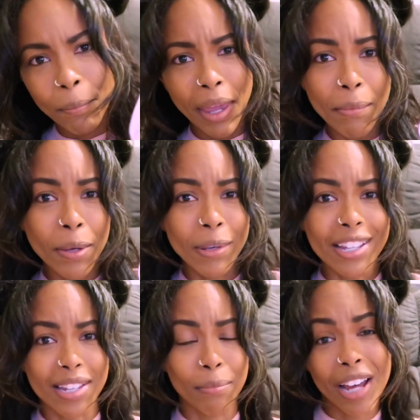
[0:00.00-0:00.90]
but maybe
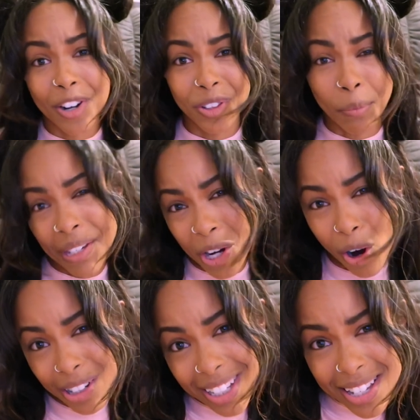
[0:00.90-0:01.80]
because I'm not on the
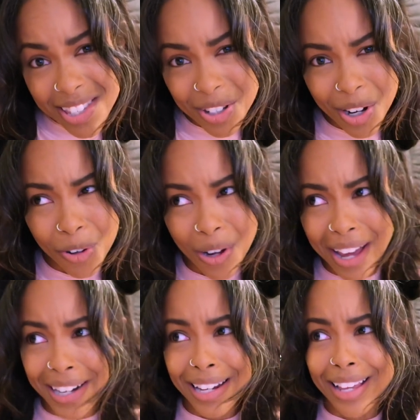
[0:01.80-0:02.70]
PR list, you know,
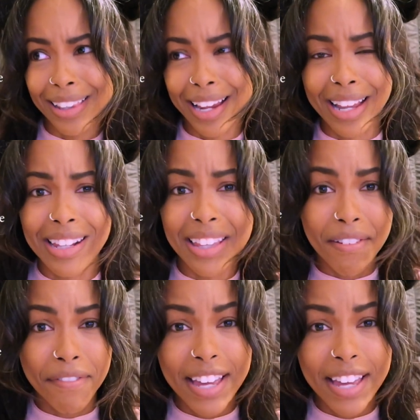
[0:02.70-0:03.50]
I didn't get like anything